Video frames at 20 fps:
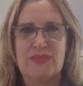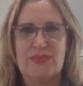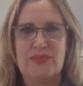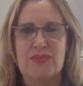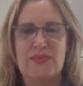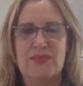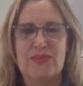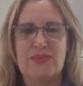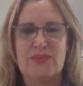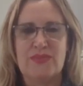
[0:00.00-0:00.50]

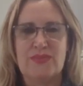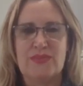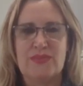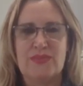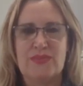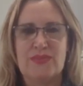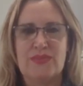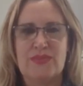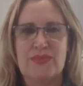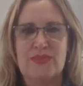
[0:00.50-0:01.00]

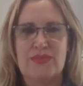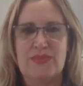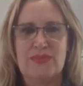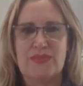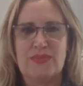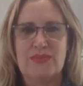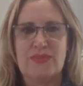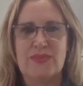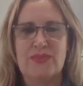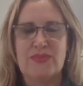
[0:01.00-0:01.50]

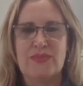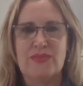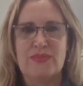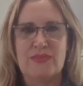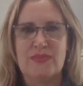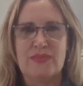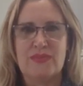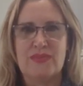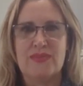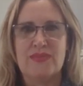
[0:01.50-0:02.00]

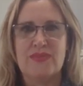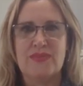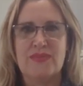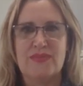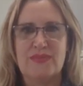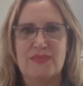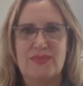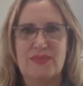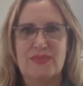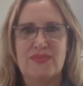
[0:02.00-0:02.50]

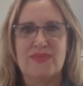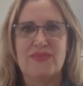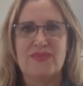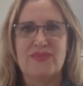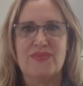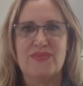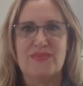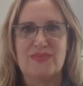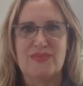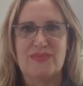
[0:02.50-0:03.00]

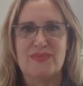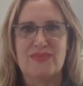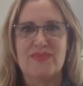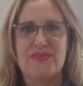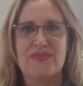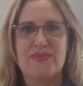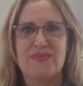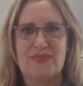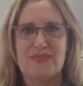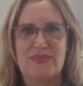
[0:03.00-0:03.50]

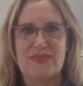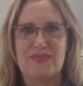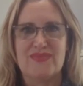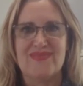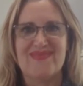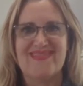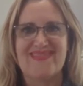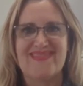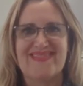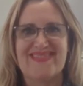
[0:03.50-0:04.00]

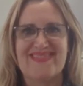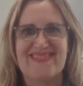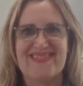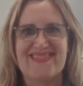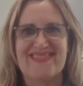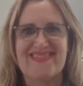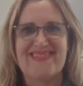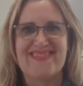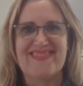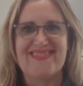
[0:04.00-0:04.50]

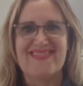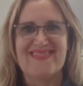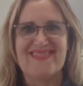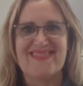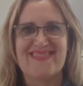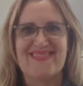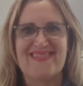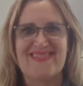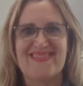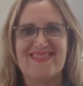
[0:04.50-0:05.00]

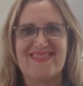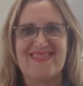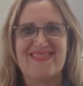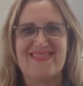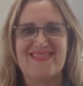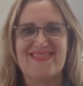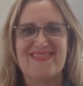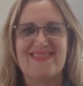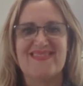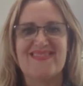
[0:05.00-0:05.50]

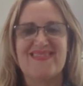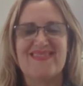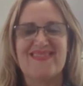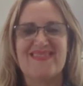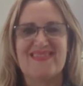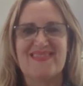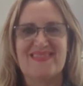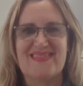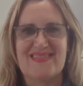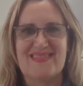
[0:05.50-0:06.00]

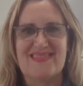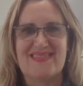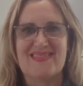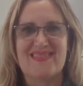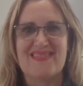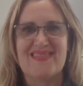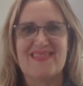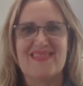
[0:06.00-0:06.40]
[no speech]